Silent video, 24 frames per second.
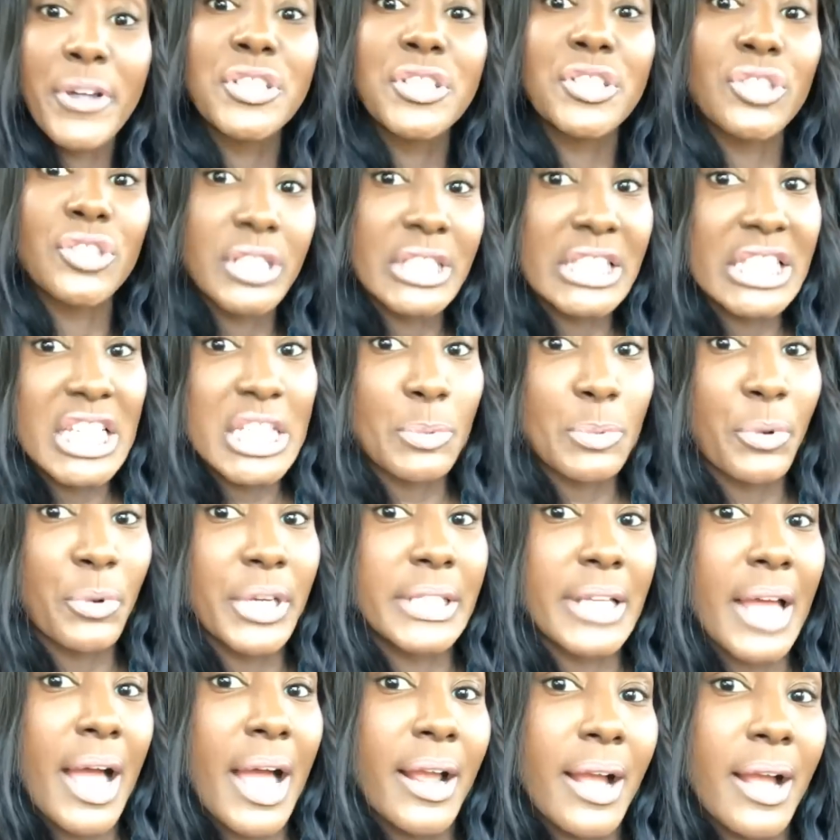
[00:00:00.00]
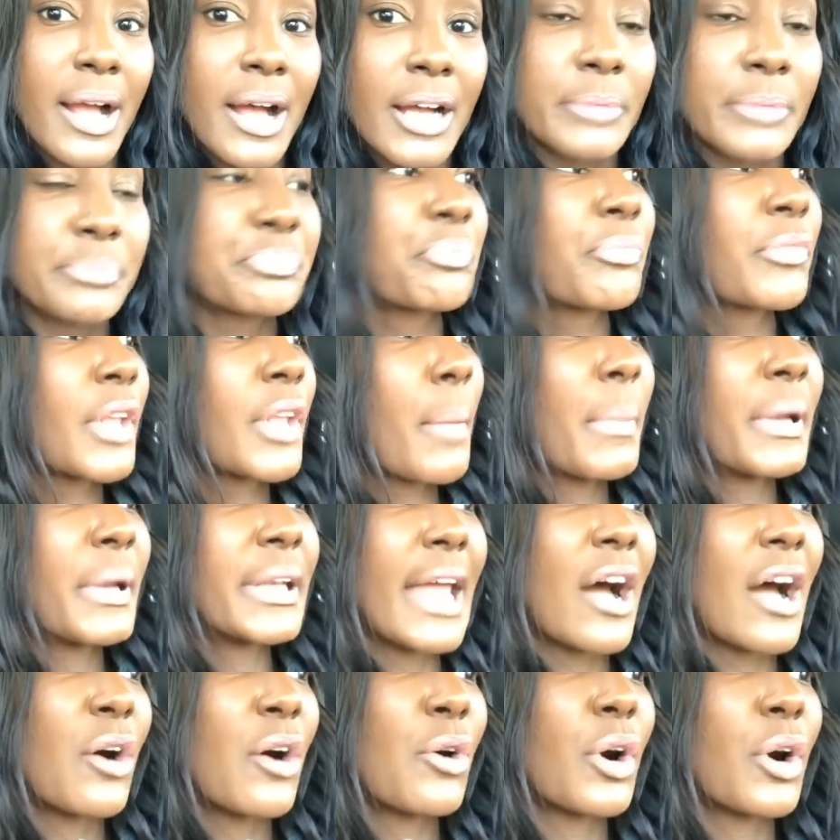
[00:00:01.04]
is on teespring.com. But
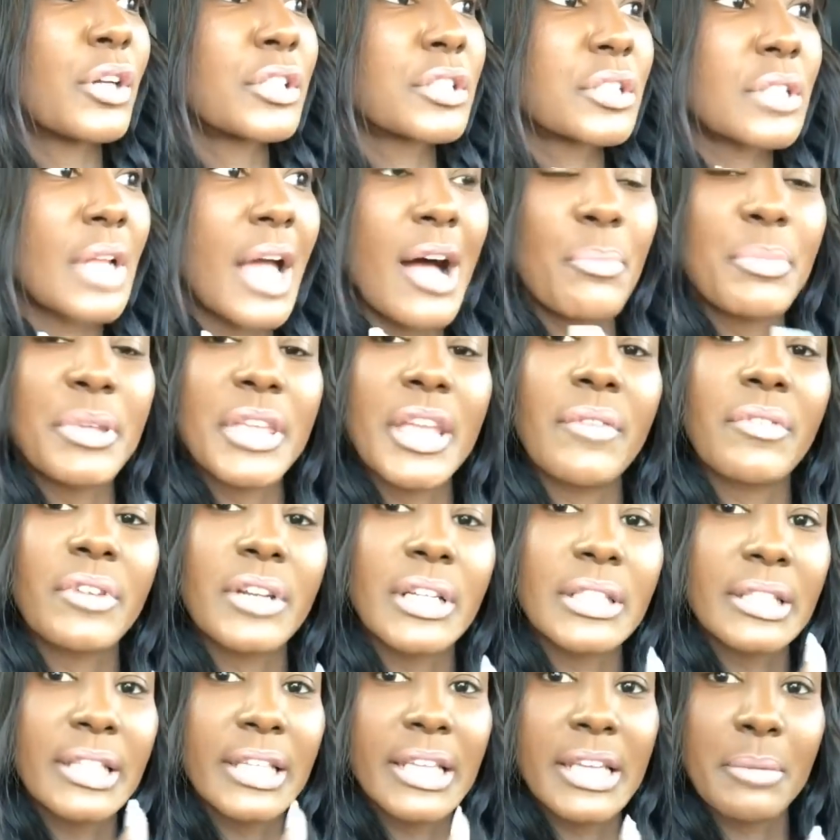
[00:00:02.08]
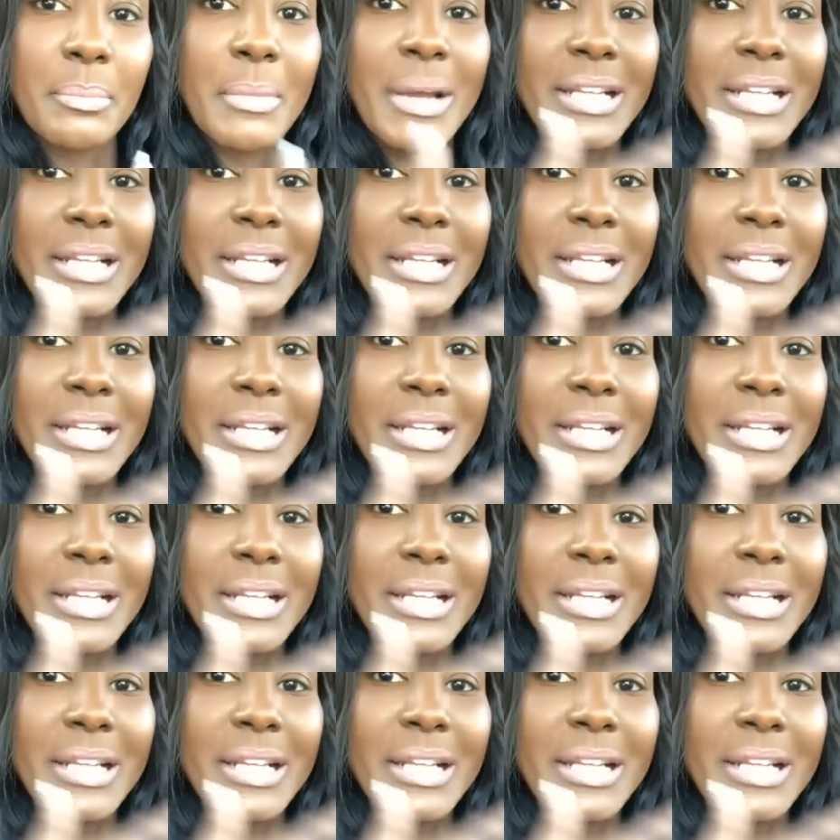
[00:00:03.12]
now I'll be able to link my